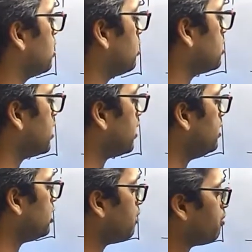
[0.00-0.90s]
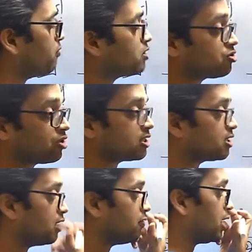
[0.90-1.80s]
The second type of a stress
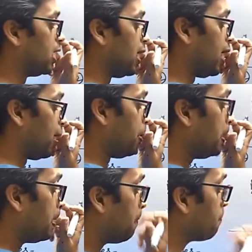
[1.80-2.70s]
that we can have